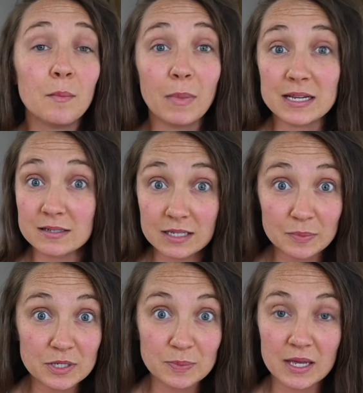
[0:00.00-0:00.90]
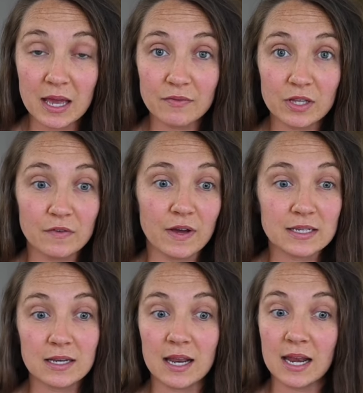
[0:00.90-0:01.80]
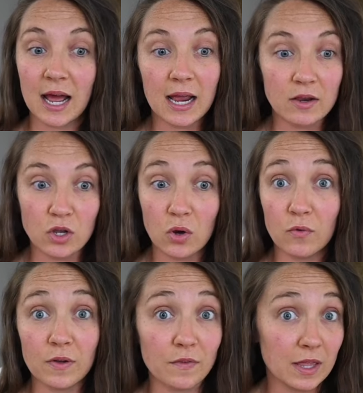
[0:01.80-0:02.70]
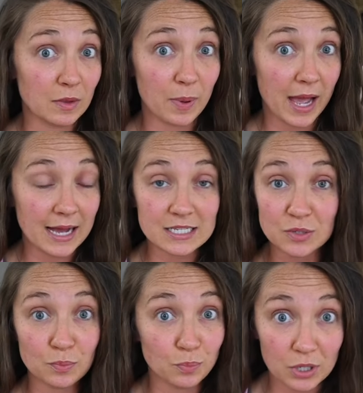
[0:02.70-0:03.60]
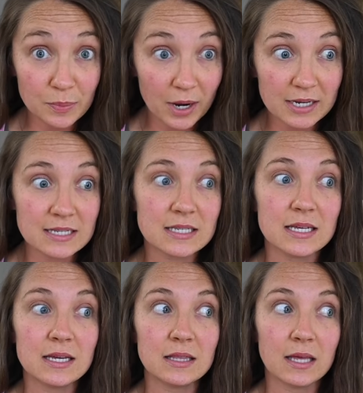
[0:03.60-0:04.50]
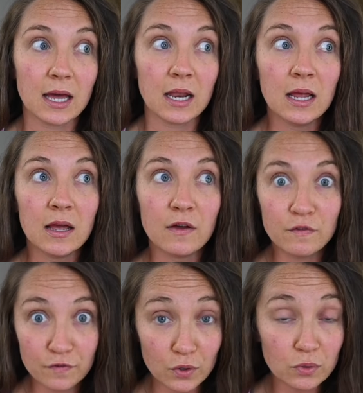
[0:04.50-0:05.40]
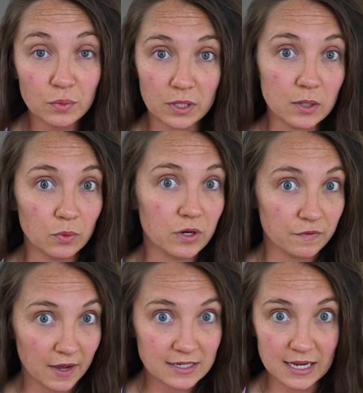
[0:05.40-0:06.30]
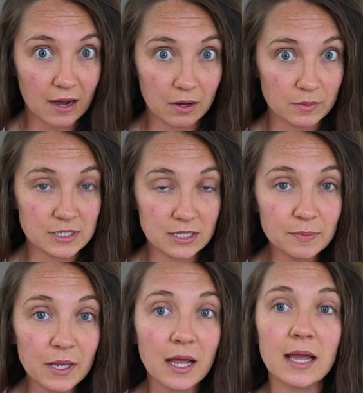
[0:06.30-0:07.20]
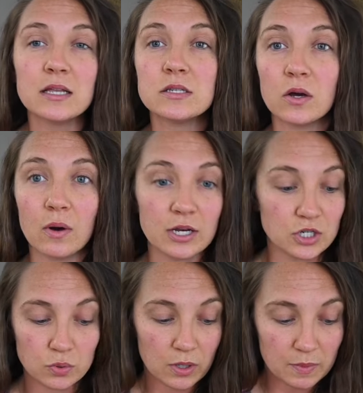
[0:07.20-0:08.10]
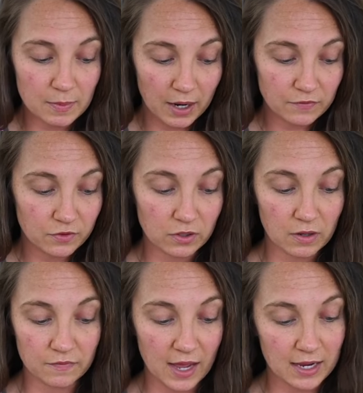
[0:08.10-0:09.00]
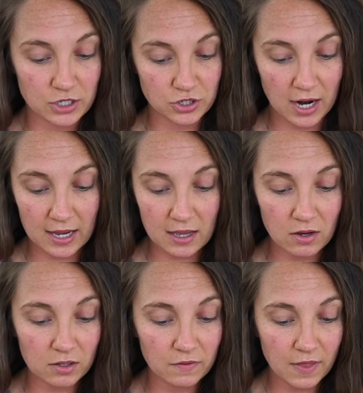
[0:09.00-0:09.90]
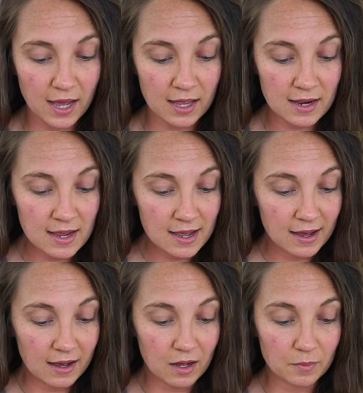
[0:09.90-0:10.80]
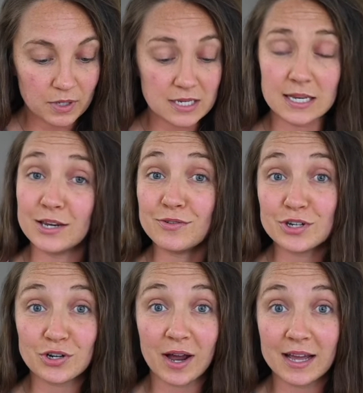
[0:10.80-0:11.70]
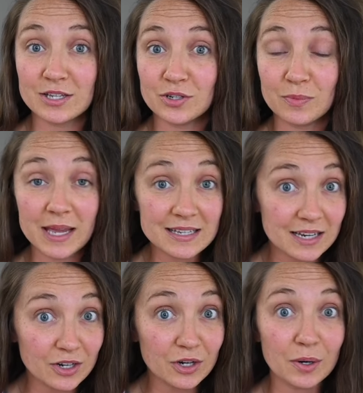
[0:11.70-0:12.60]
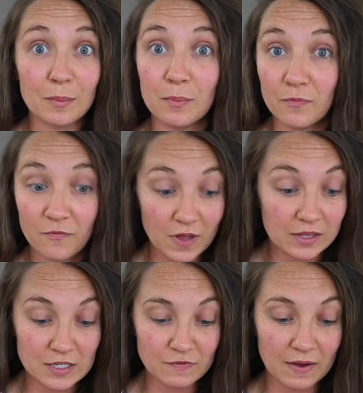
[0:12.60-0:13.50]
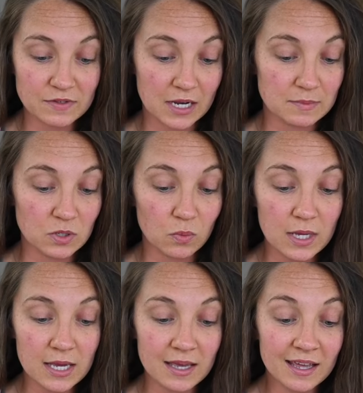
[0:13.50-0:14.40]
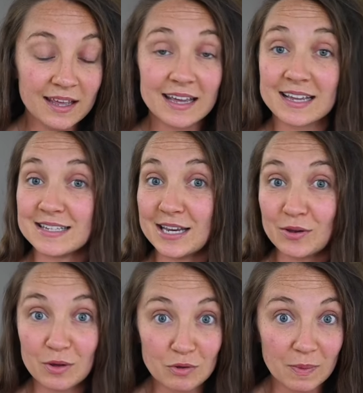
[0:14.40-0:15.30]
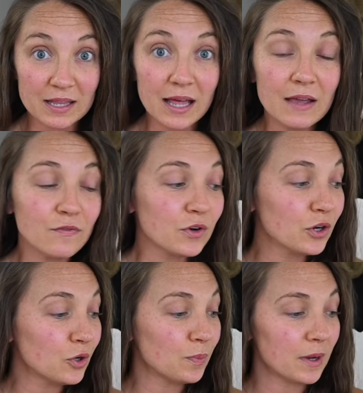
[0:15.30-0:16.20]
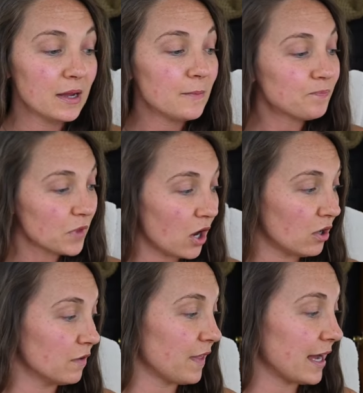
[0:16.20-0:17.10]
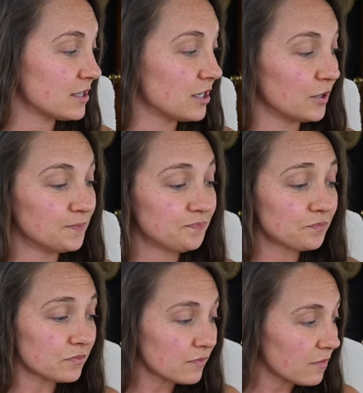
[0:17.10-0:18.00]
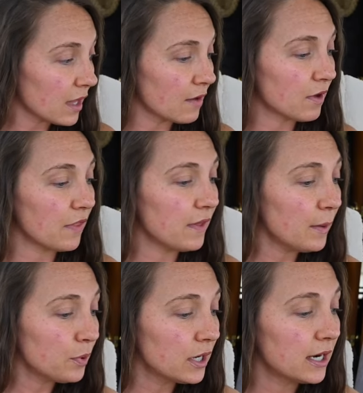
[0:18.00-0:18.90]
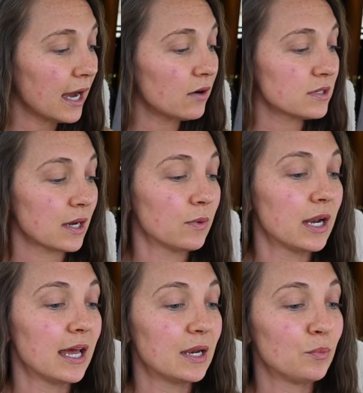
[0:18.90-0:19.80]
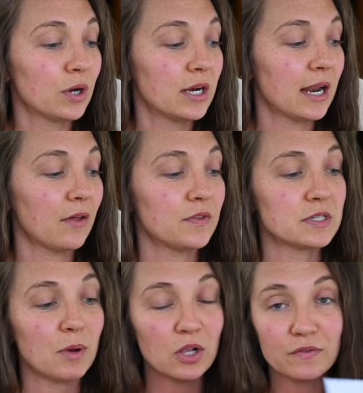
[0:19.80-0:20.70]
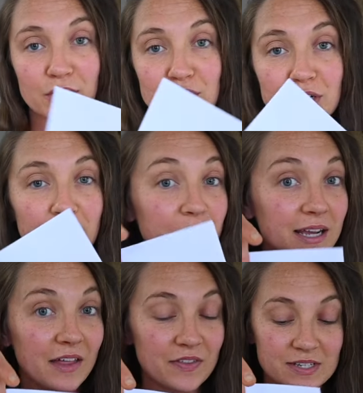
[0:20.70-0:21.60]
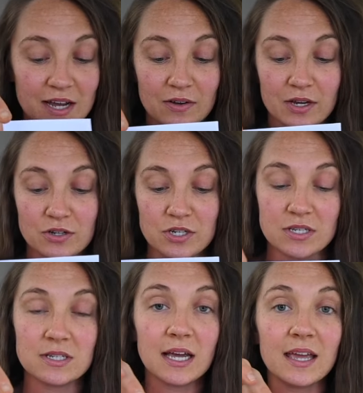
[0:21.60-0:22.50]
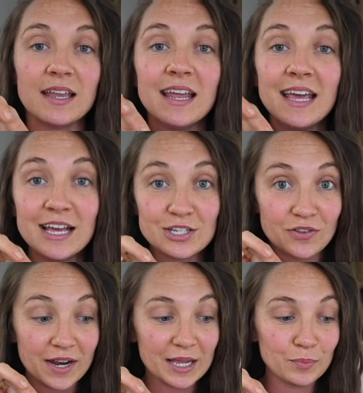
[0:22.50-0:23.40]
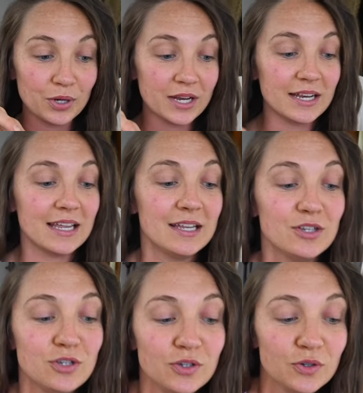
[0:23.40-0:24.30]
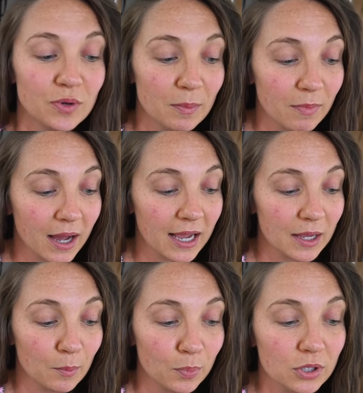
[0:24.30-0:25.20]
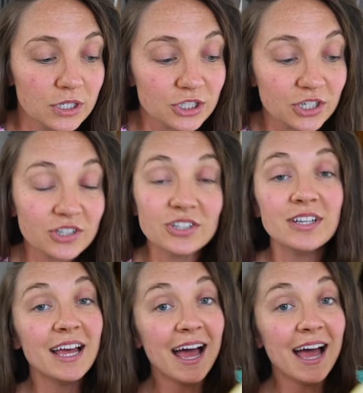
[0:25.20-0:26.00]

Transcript: My sleep is being heavily affected and I know in the past pre-pregnancy that food really would affect how I would sleep at night. So I just wanna be mindful of that and tracking all of that. Um, continue to try to make dinner at least five times a week, continuing with my life group, all of that. So I've got that printed out. I went ahead and printed out the smaller version. I'm gonna cut this out here in just a second so that I can put it into my bullet journal.